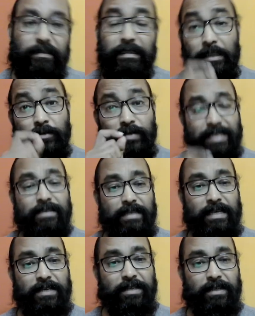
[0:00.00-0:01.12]
Now
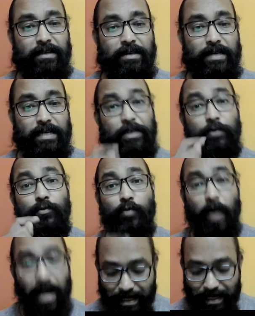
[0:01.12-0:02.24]
sensation due
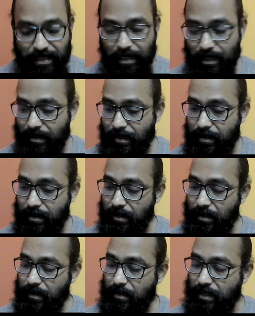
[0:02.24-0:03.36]
to idea.
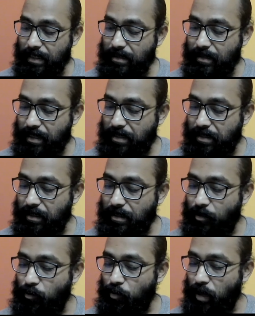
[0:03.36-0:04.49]
Sensation
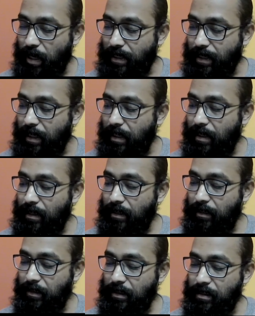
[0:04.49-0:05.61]
due to idea.
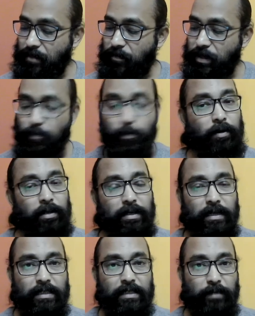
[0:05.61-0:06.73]
This is very important
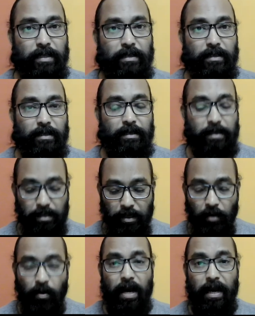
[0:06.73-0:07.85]
aspect.
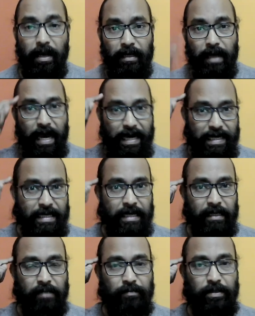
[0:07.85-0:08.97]
Now an idea
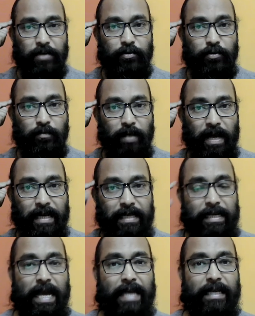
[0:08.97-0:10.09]
comes into the mind
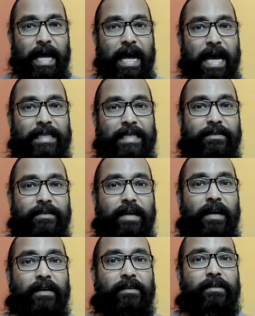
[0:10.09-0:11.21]
and I start